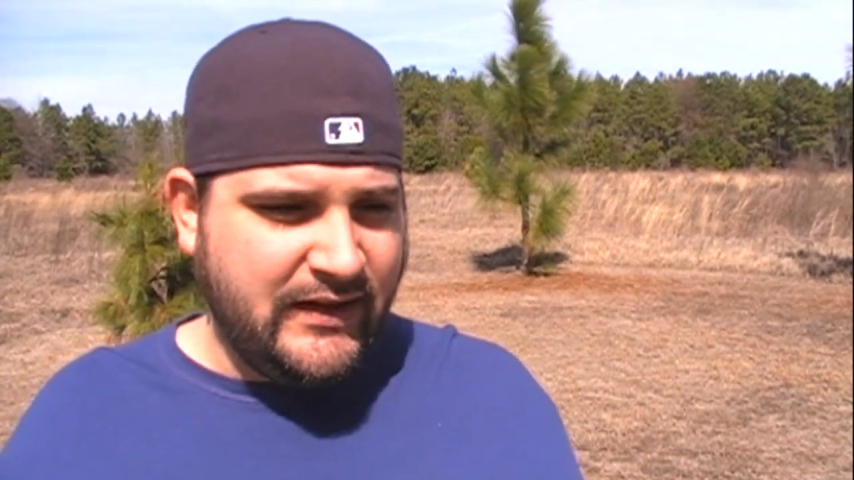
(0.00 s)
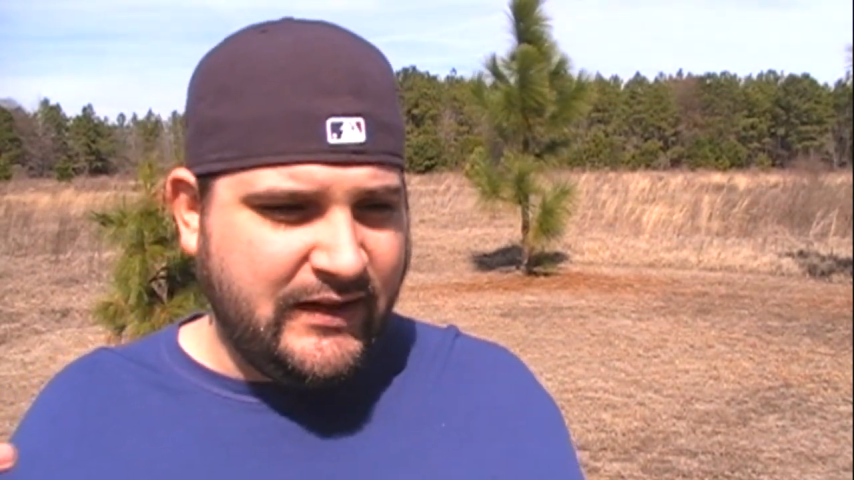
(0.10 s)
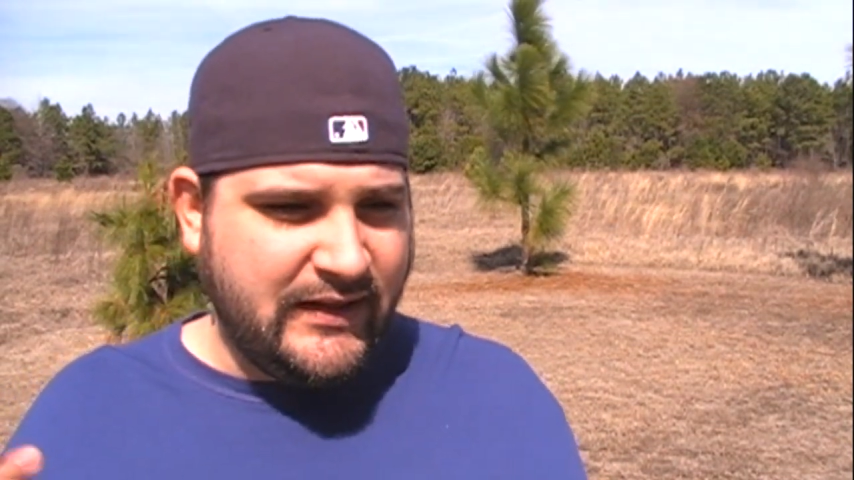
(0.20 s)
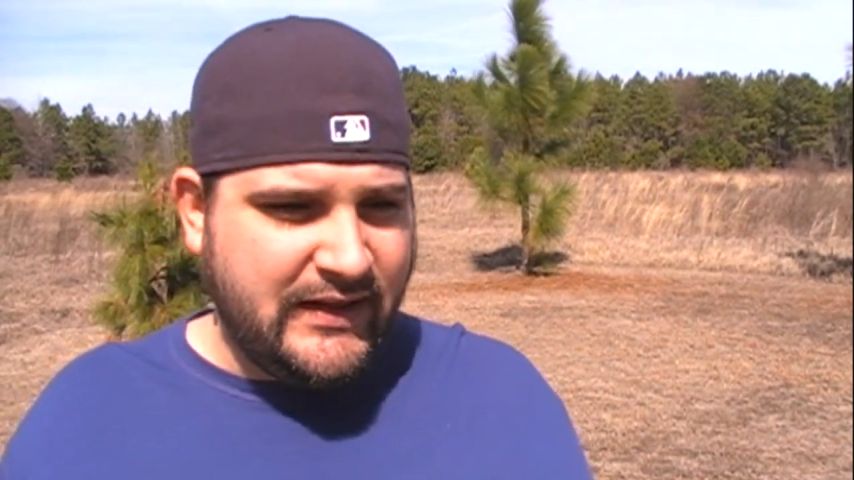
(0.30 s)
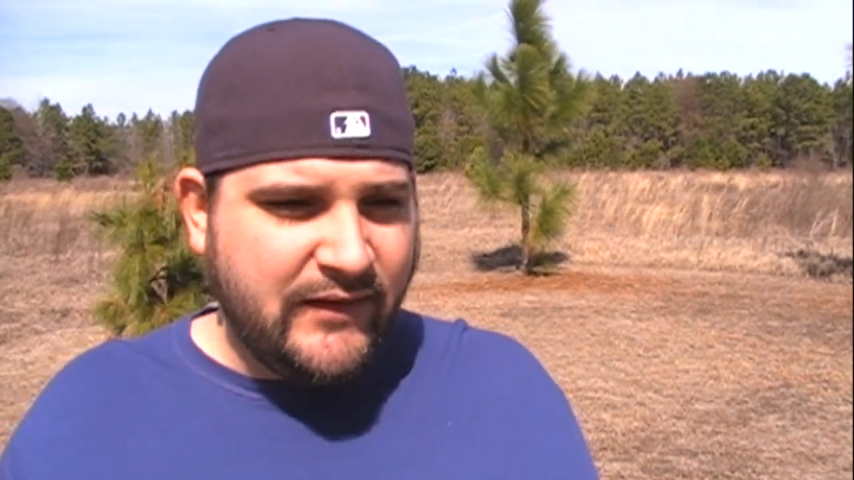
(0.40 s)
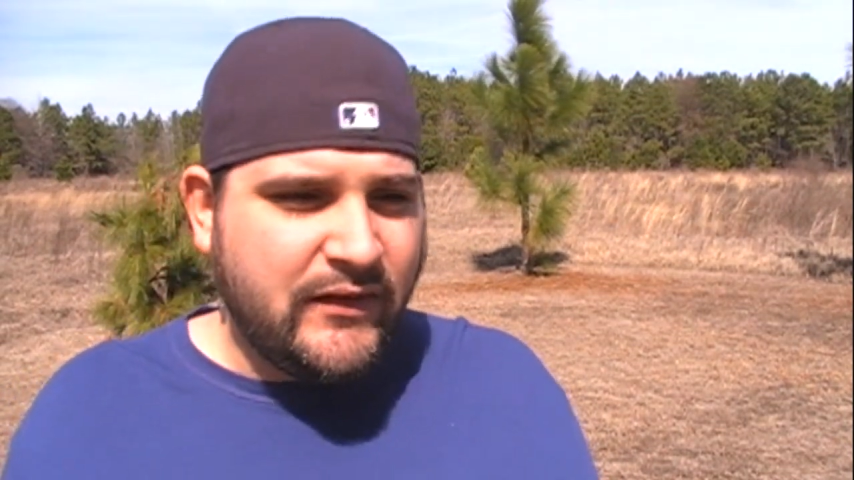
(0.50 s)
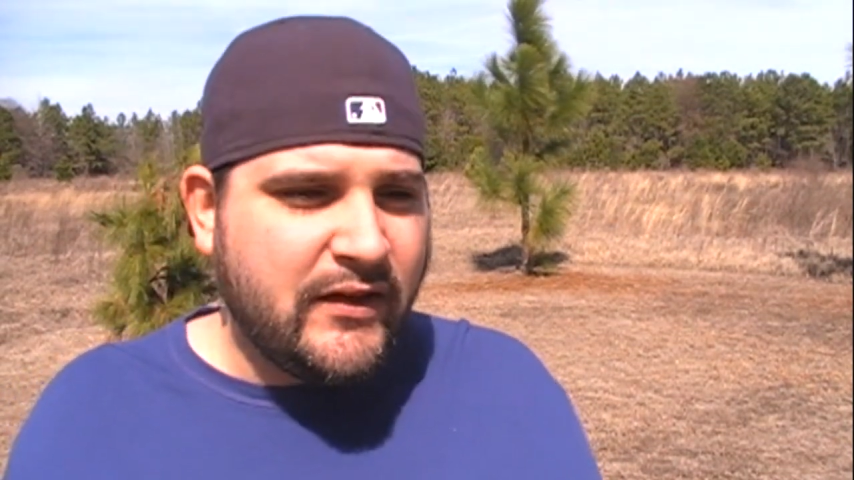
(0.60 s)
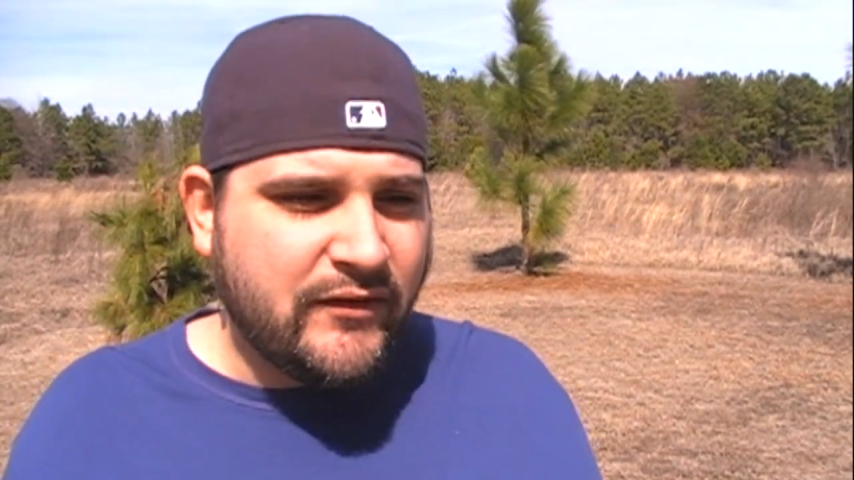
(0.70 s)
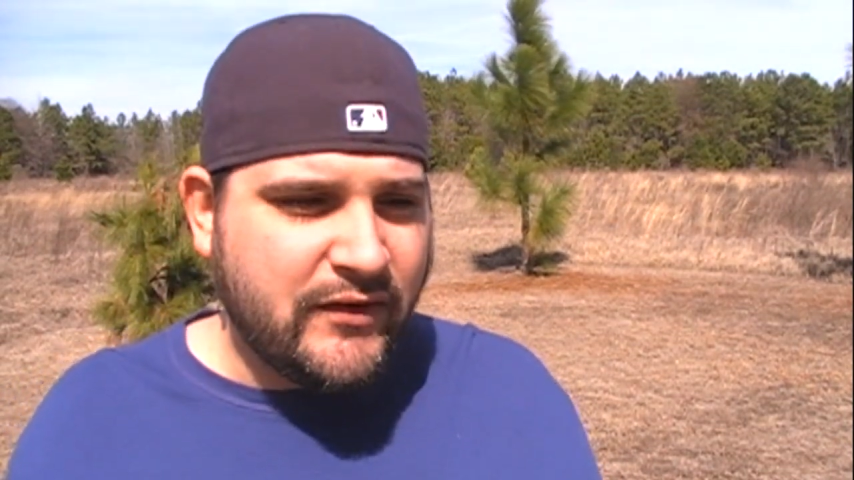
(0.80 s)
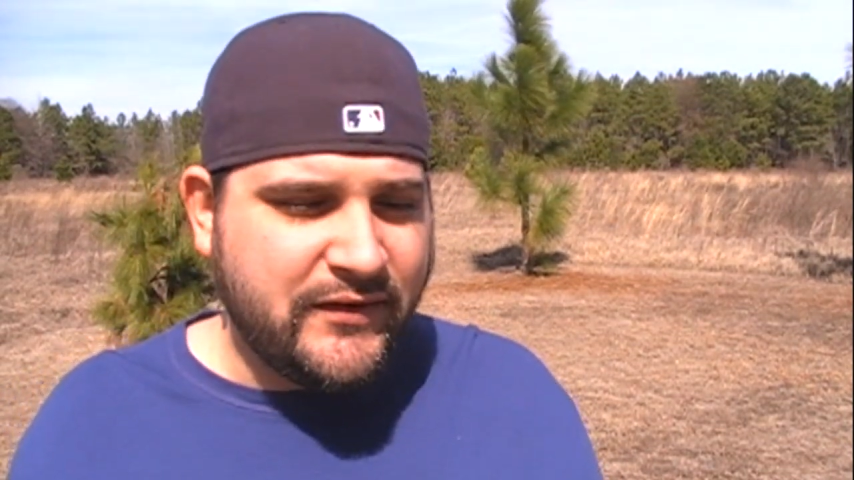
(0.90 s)
uh,
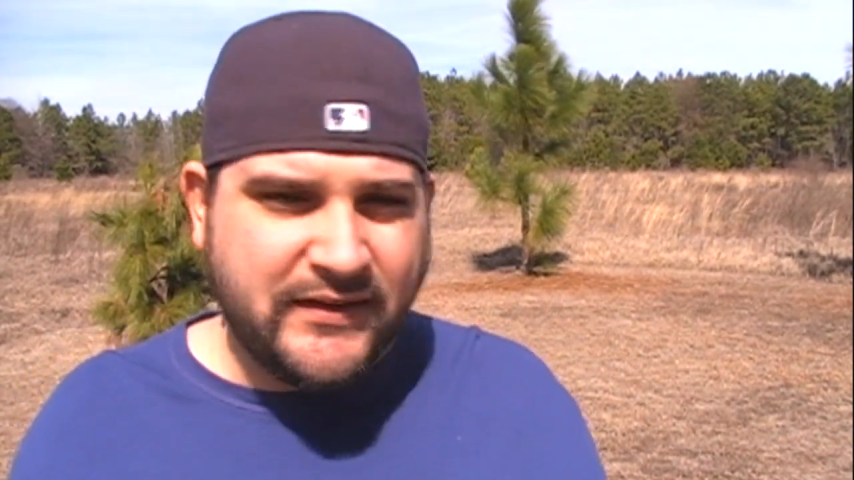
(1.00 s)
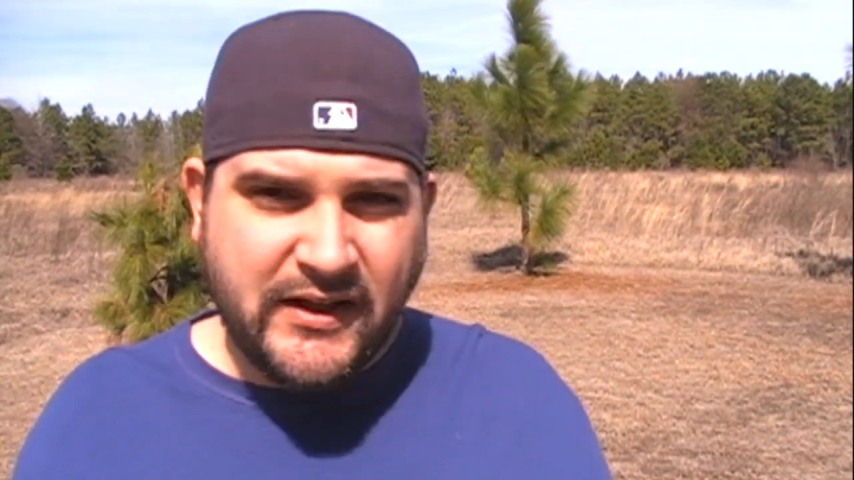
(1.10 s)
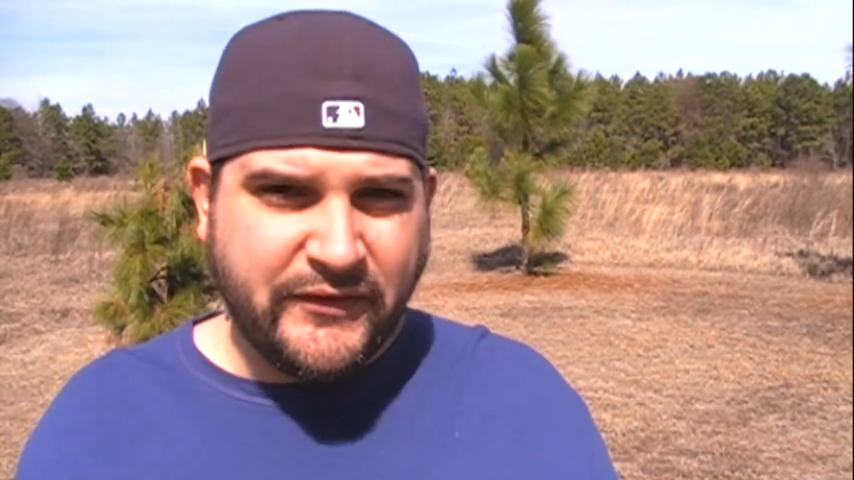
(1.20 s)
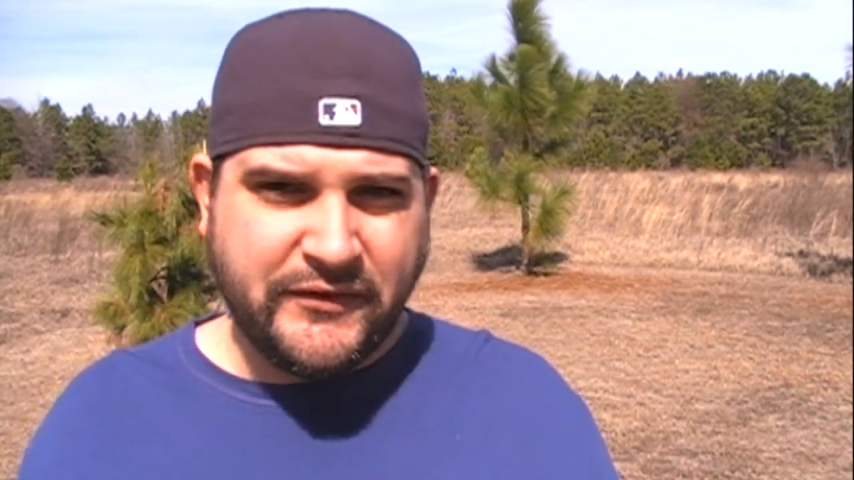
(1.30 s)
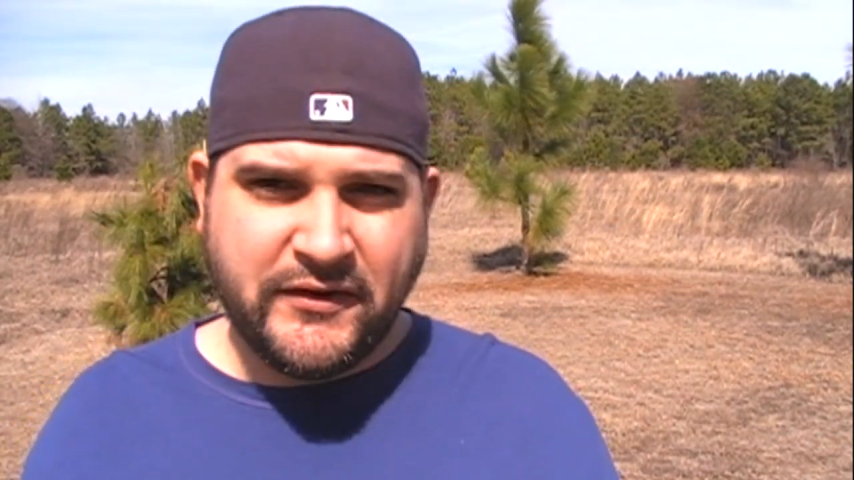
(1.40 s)
giving of herself